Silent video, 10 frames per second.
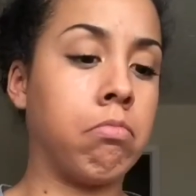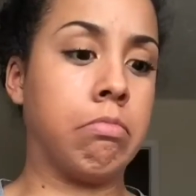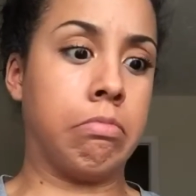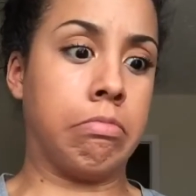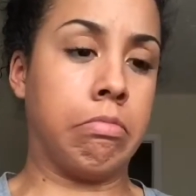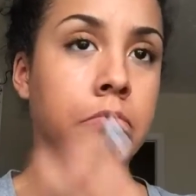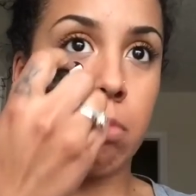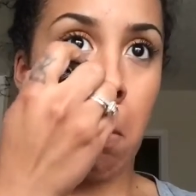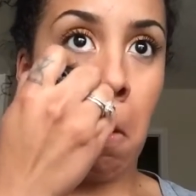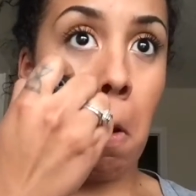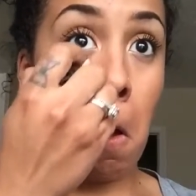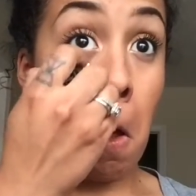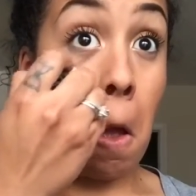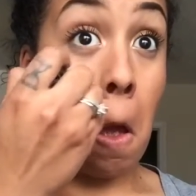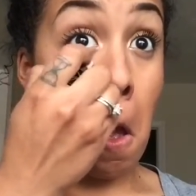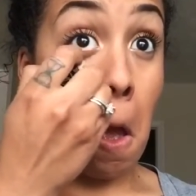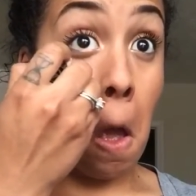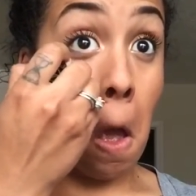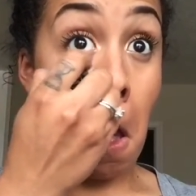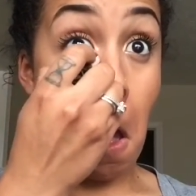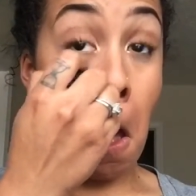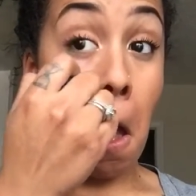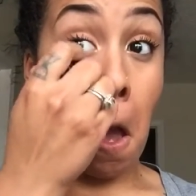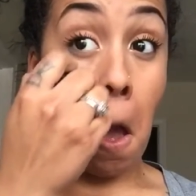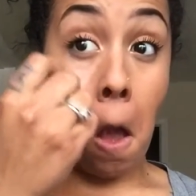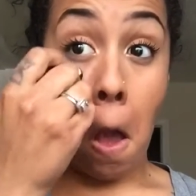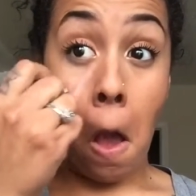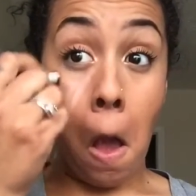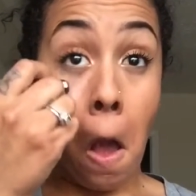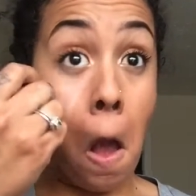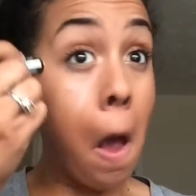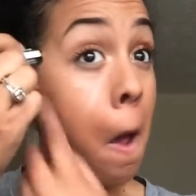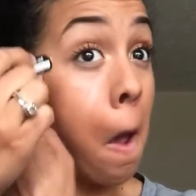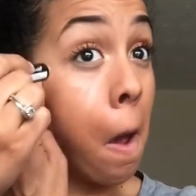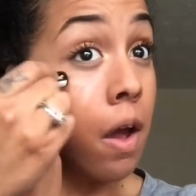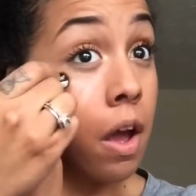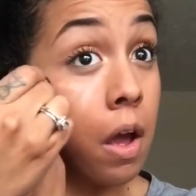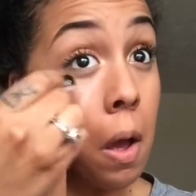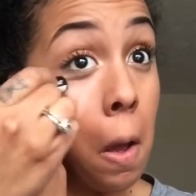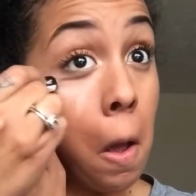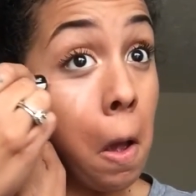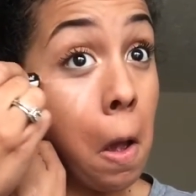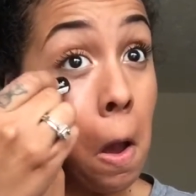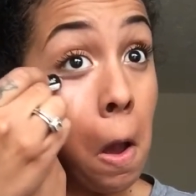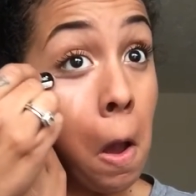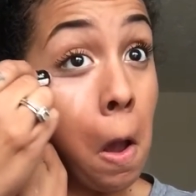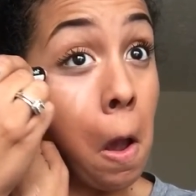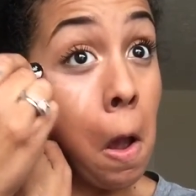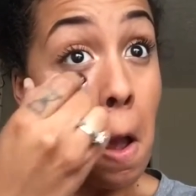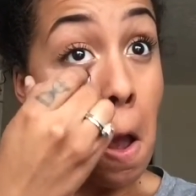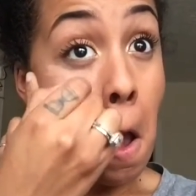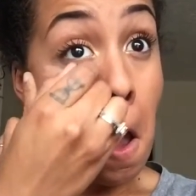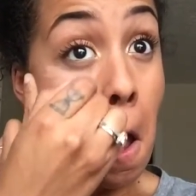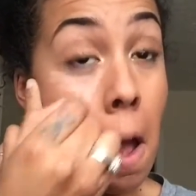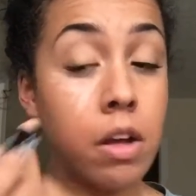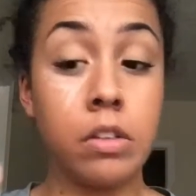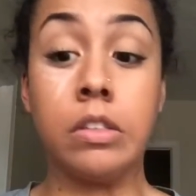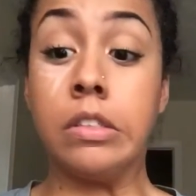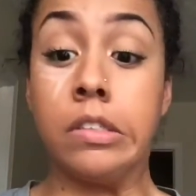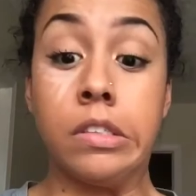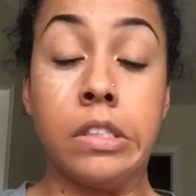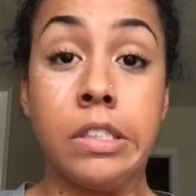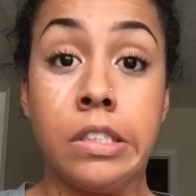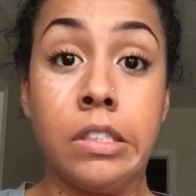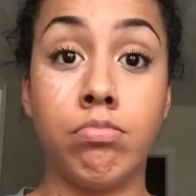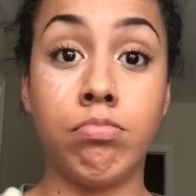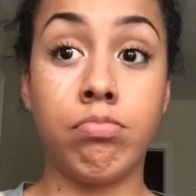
I kind of had a hard time with this. I'm used to a liquid concealer, so if you are going to try this out, you're going